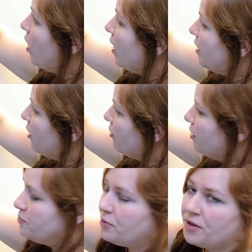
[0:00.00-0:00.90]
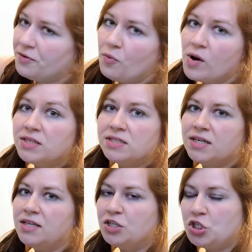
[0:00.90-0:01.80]
I'll go ahead and put the
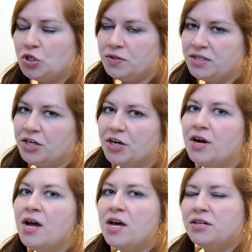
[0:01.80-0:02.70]
ones and the twos here